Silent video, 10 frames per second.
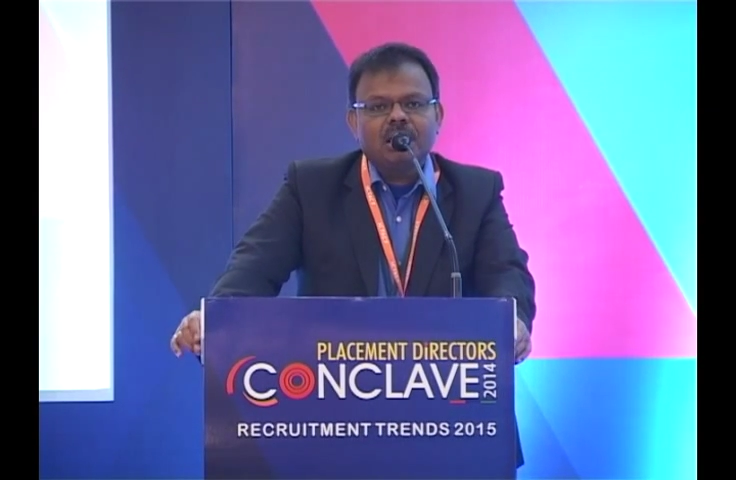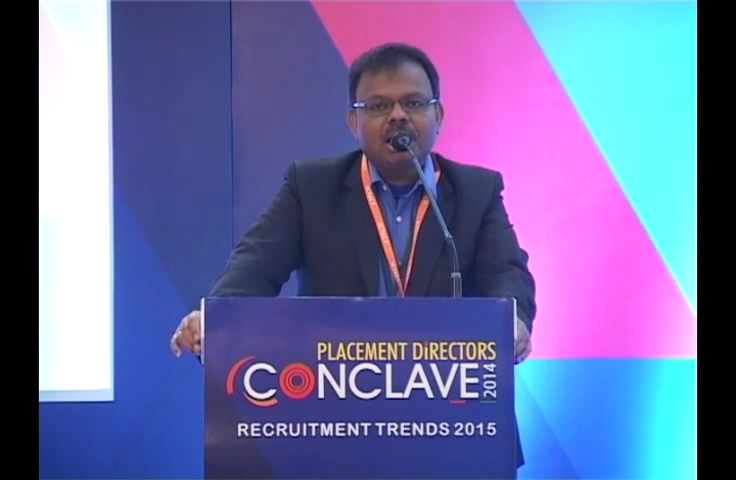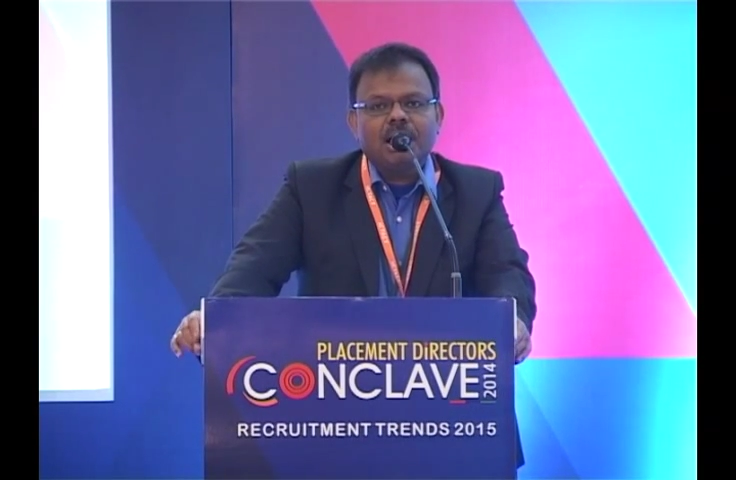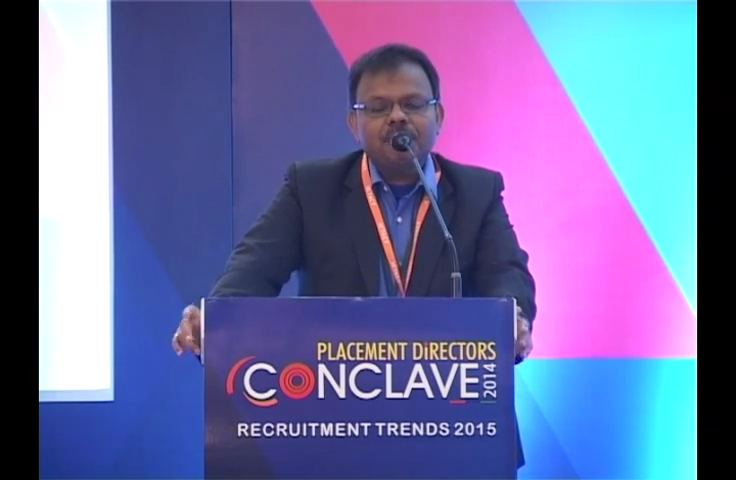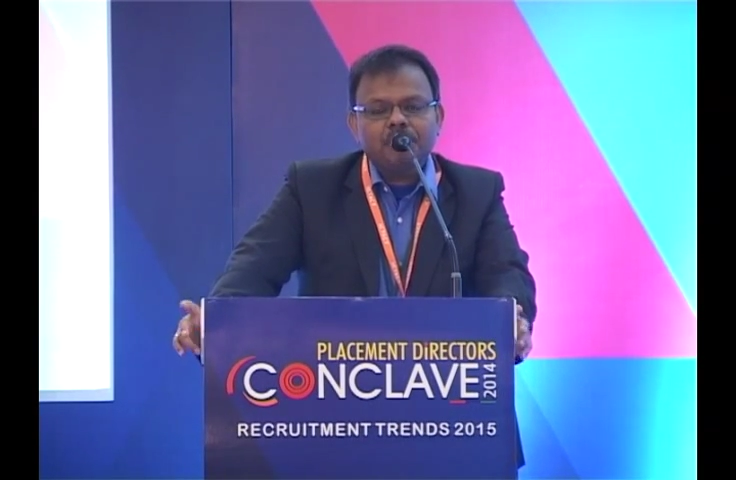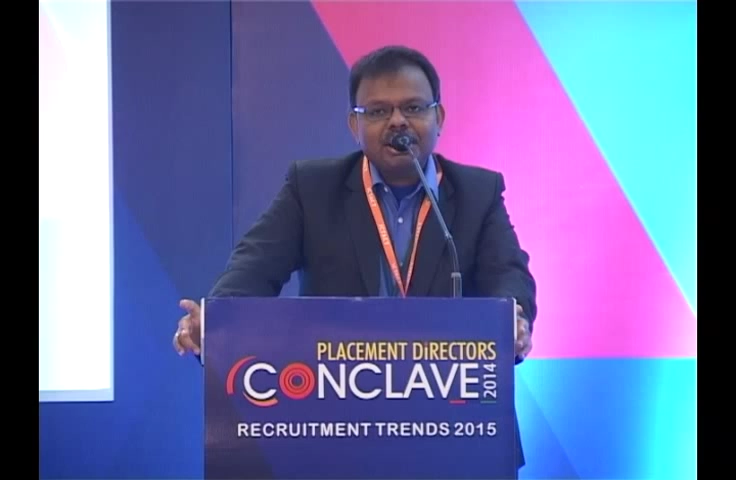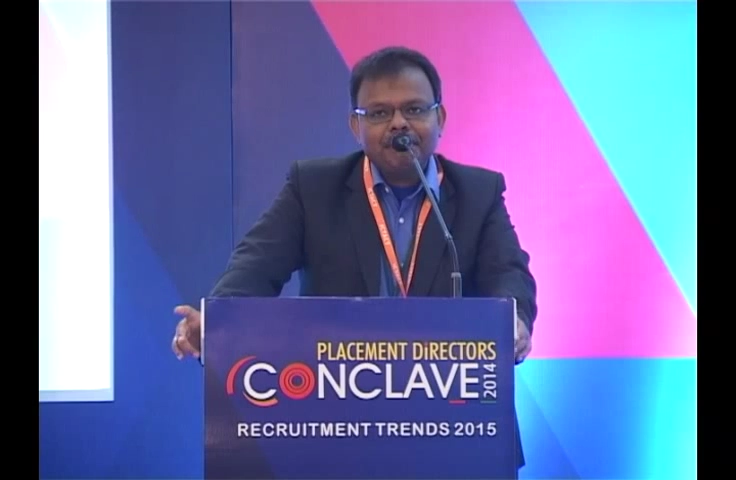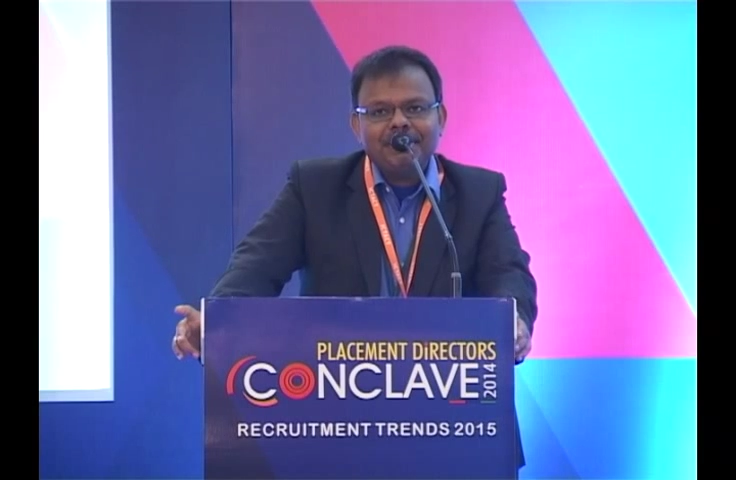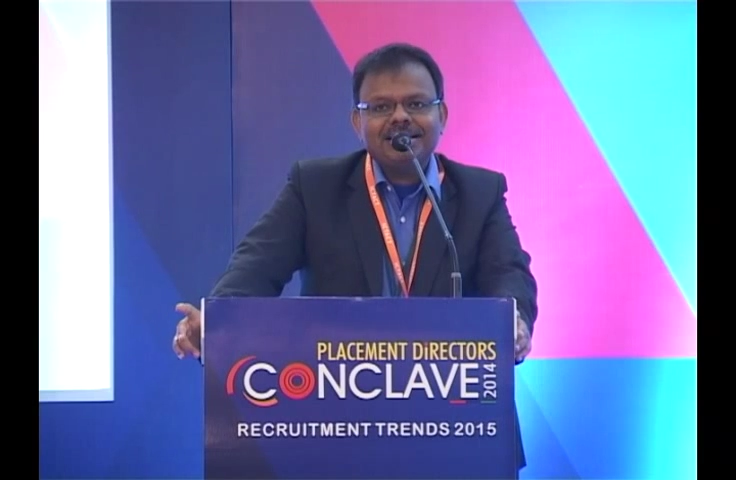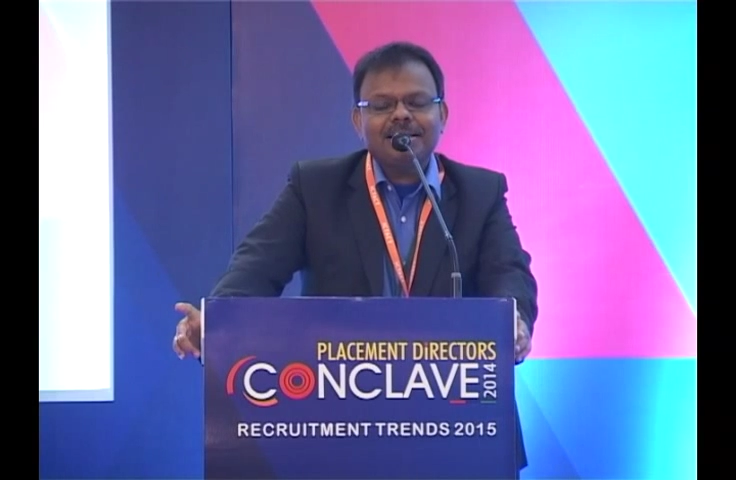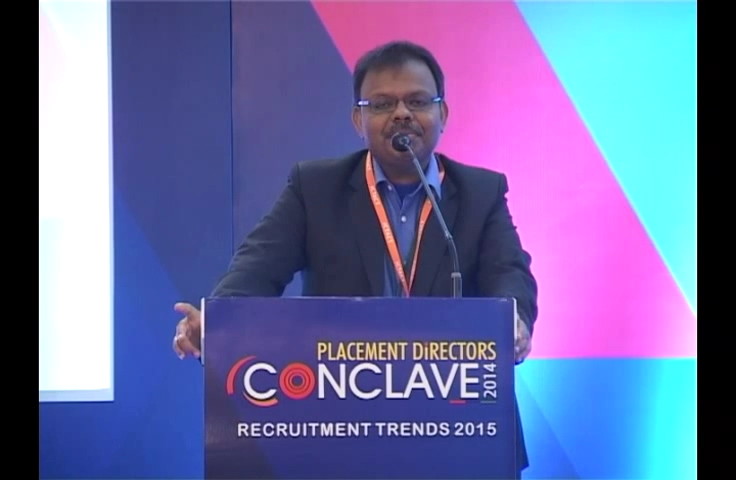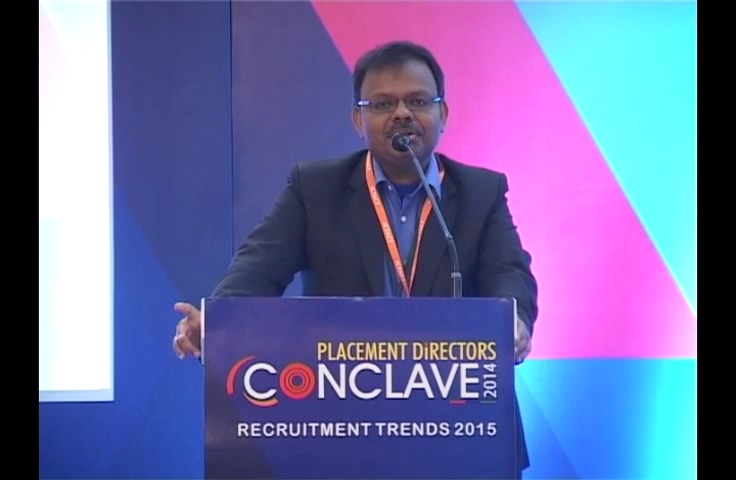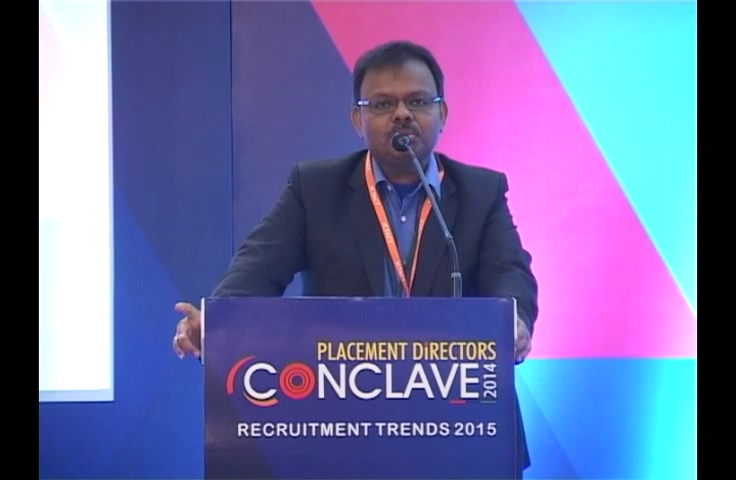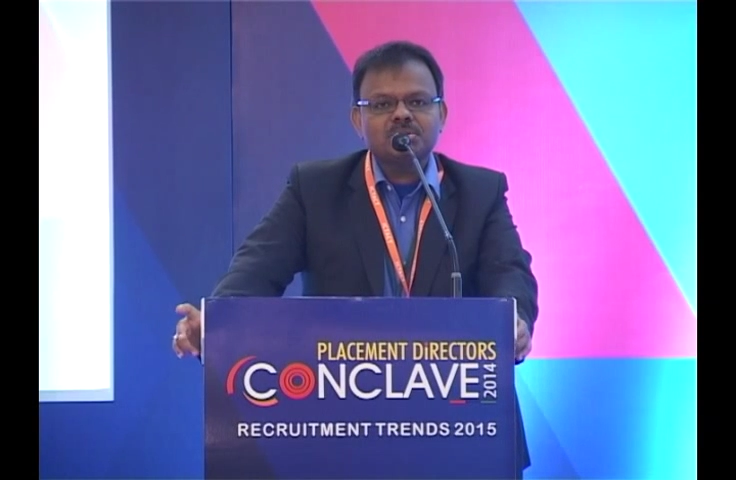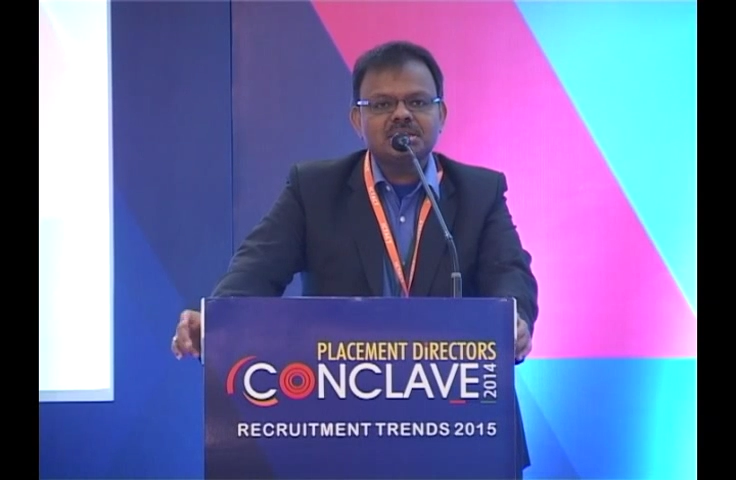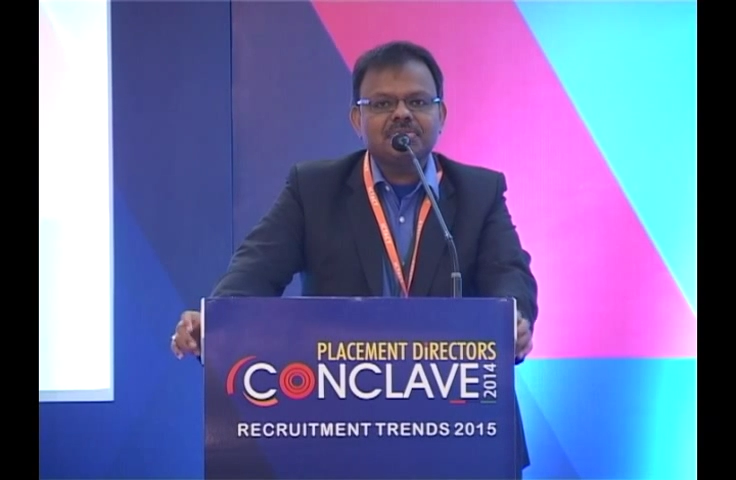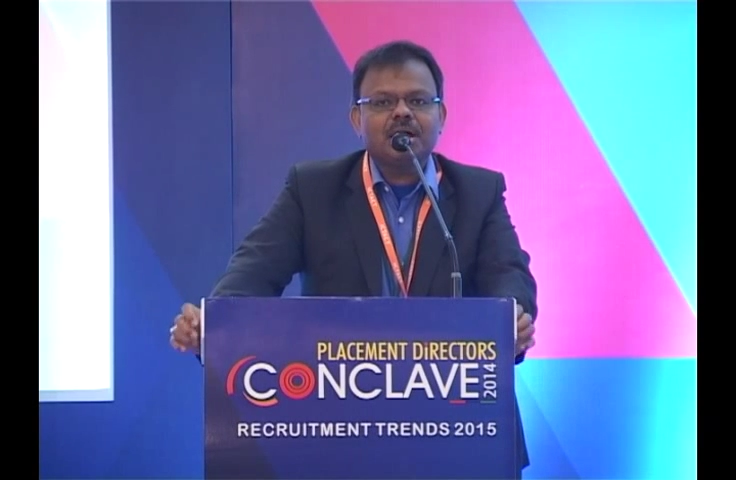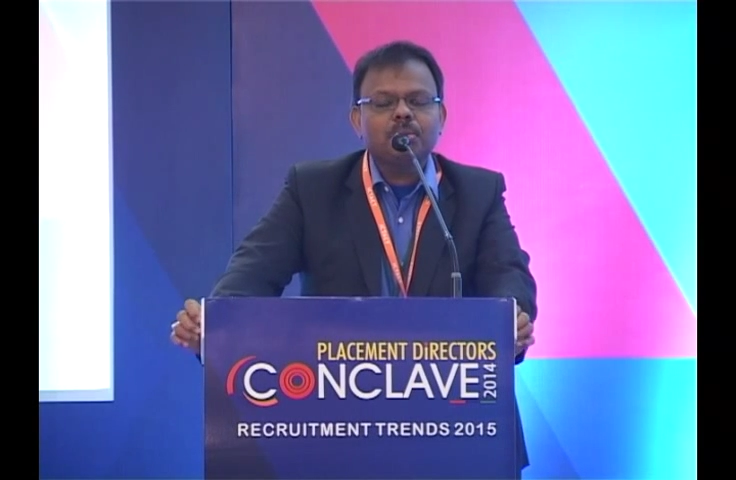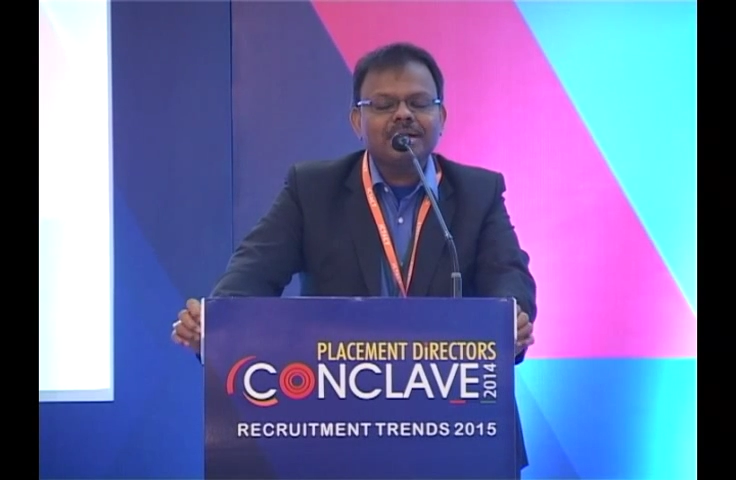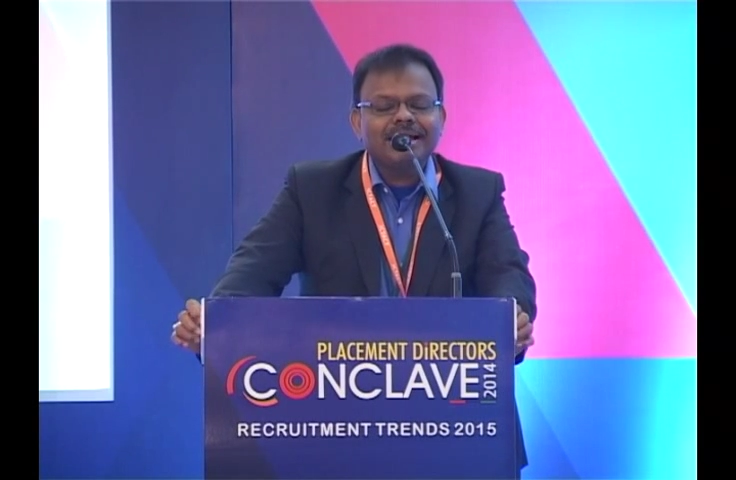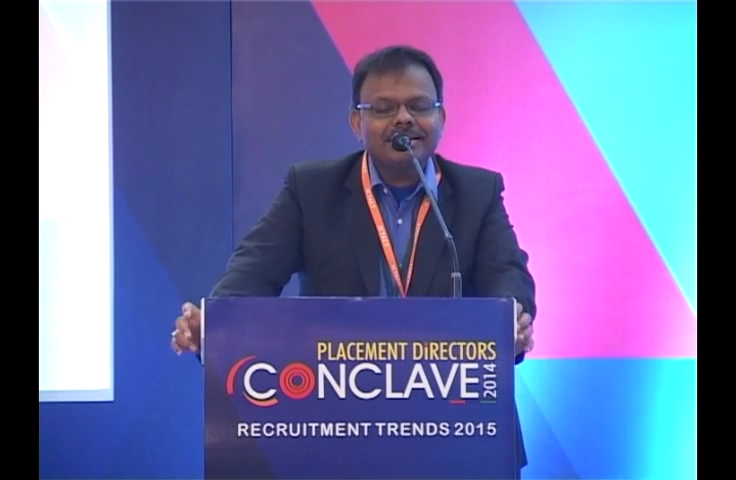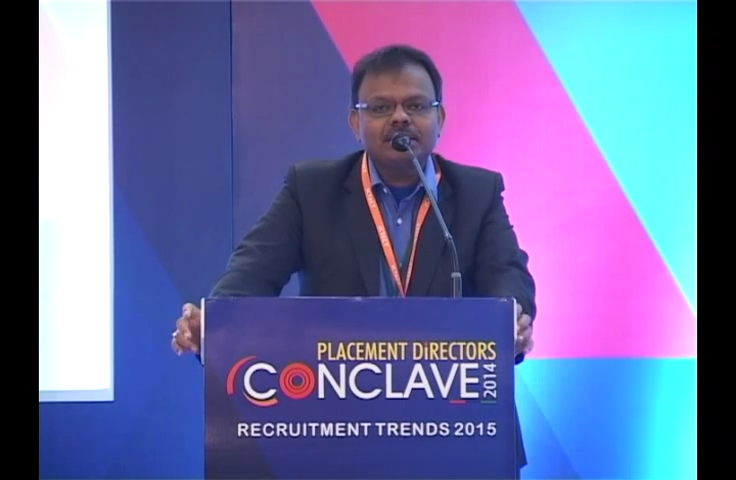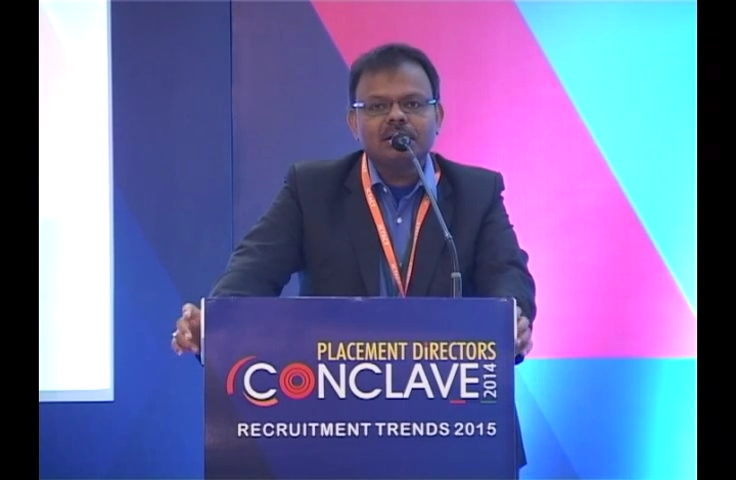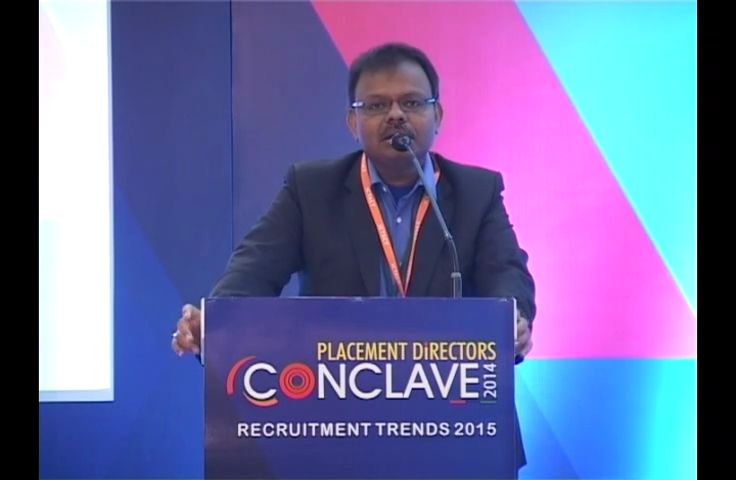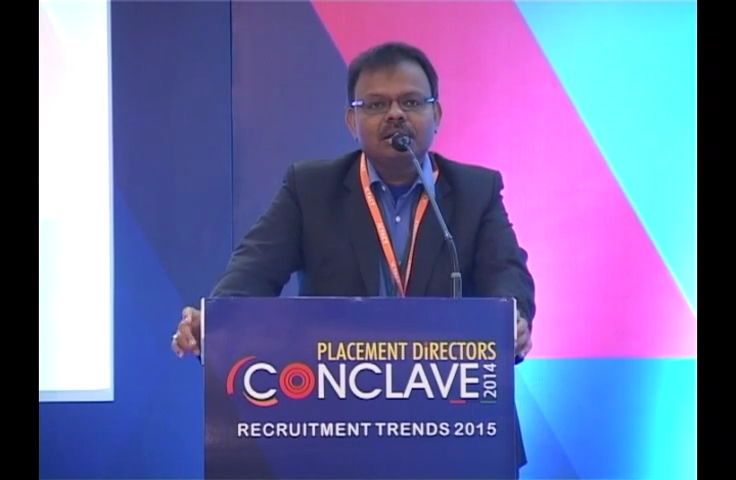how you can make them inclusive, how can